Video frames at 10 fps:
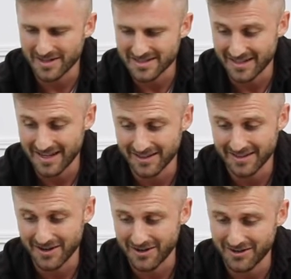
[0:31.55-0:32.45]
It's laying
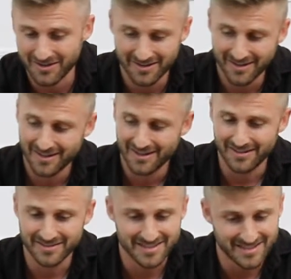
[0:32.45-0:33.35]
there
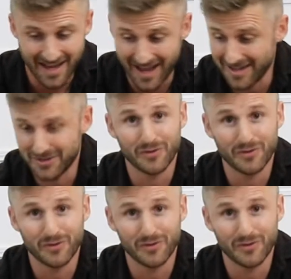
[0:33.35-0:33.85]
on the side.